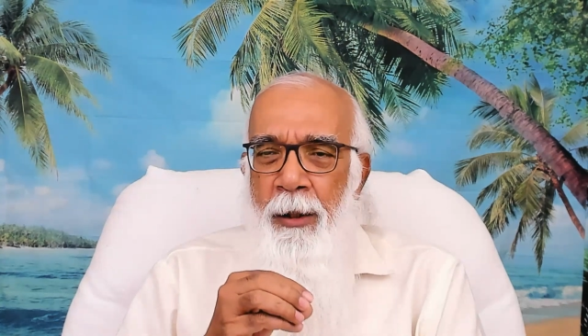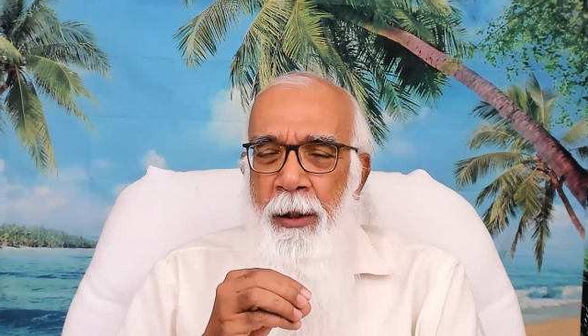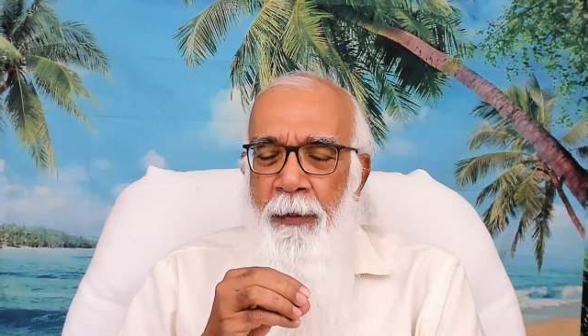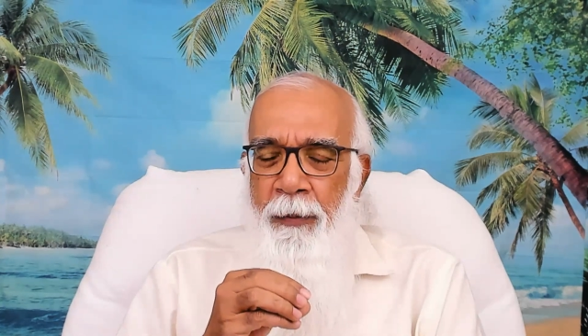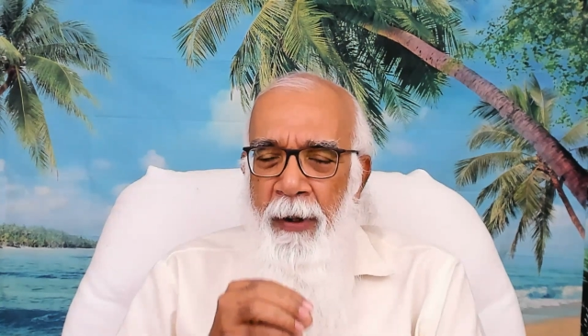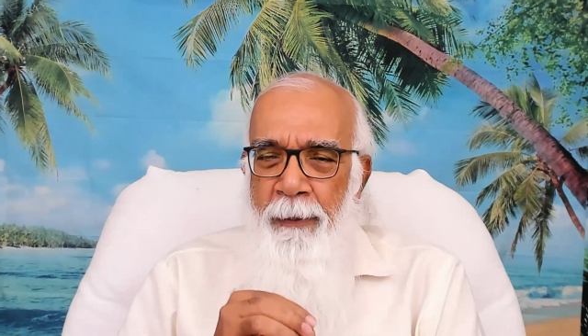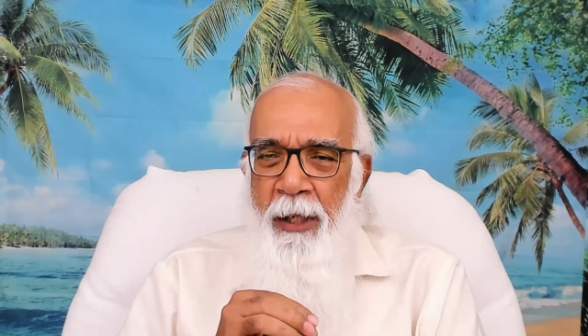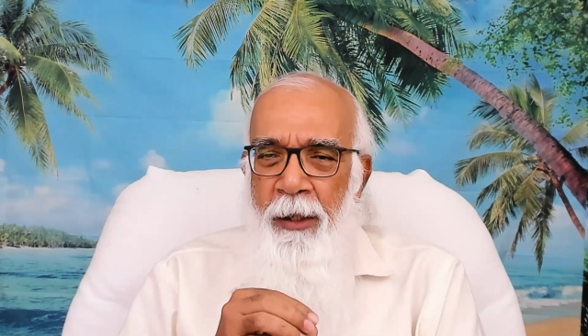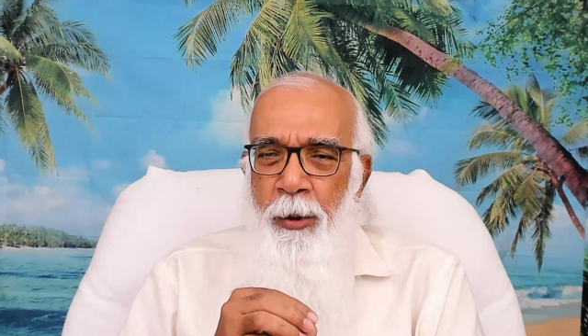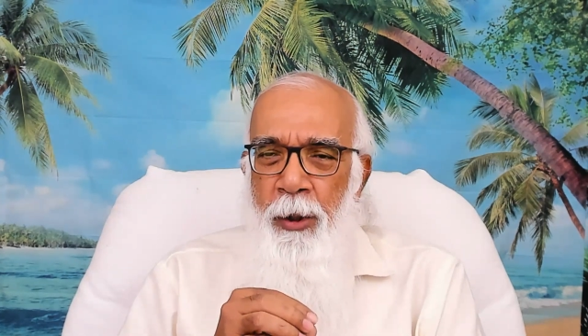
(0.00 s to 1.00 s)
the
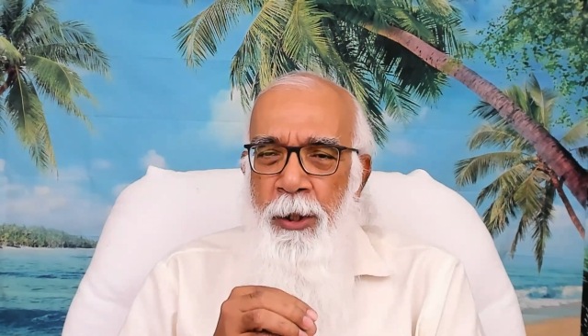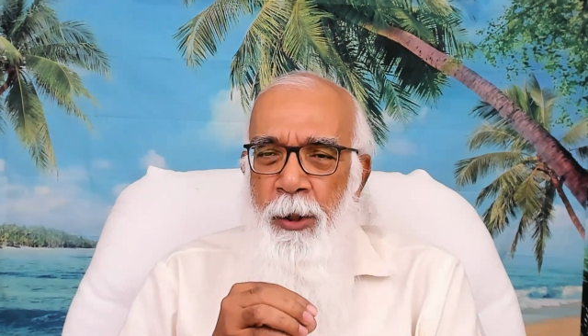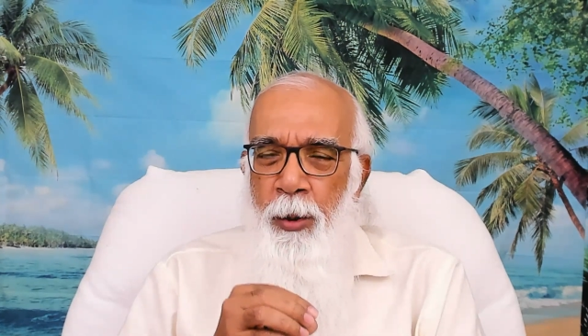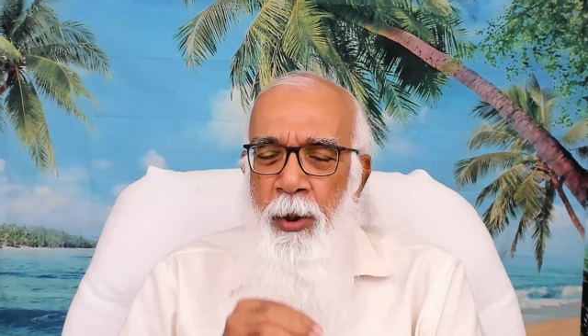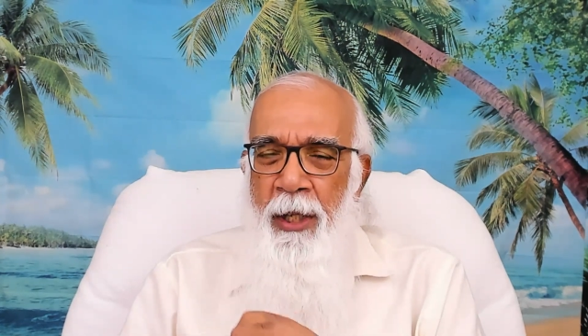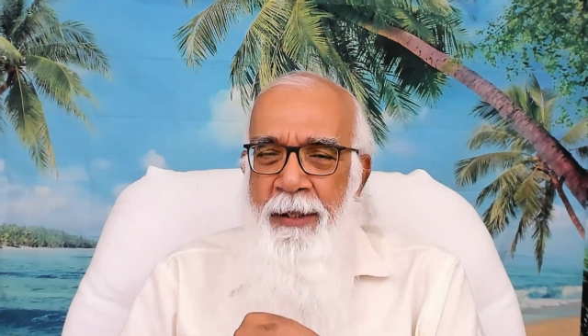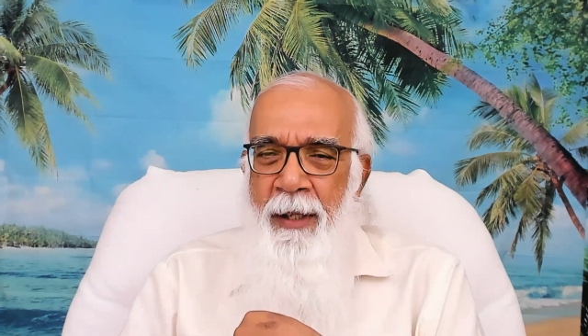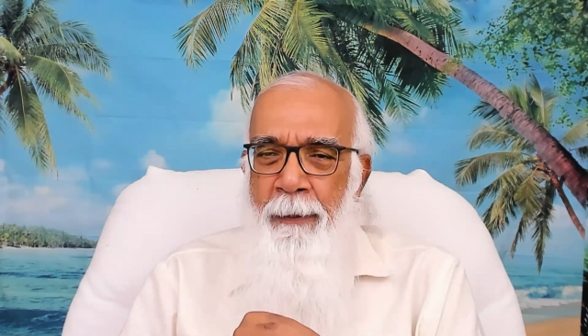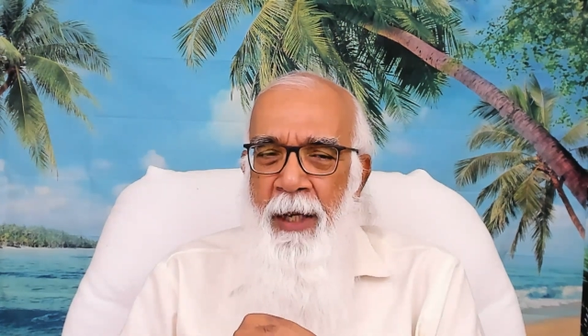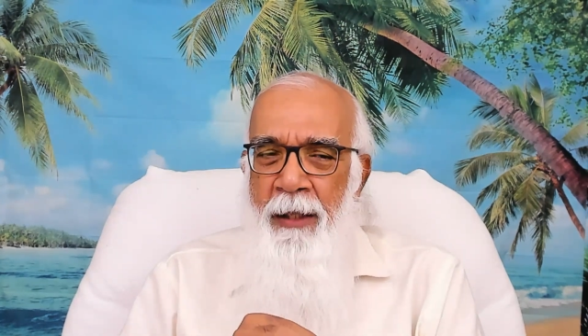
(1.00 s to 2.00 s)
woman who is known as
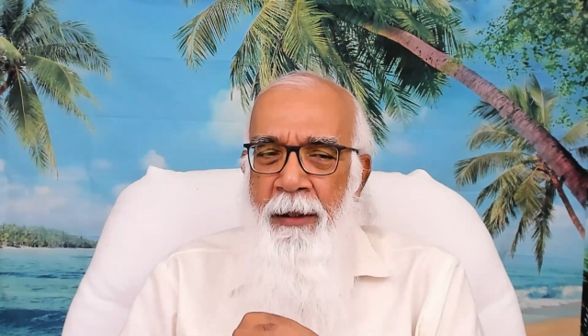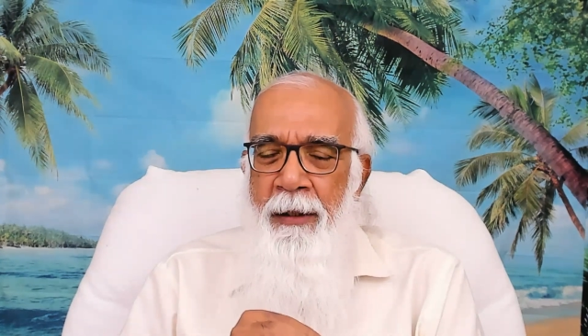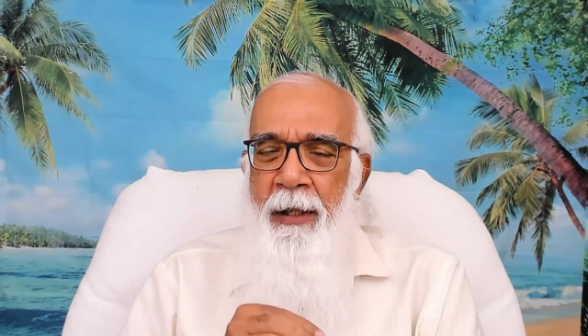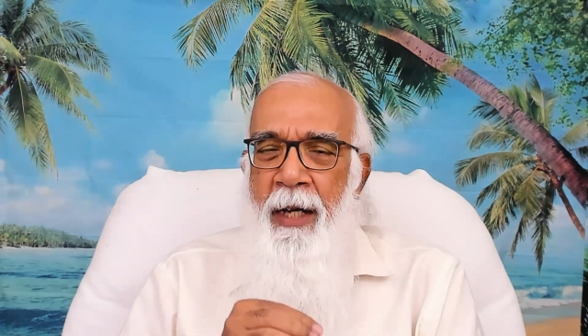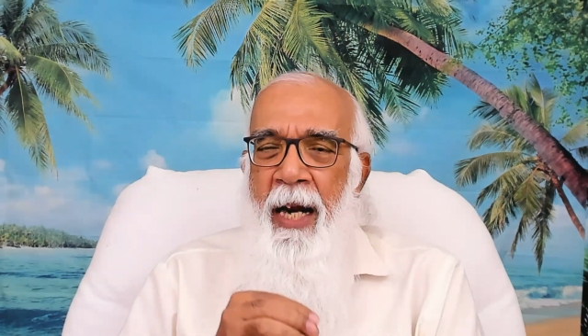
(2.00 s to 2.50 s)
a mother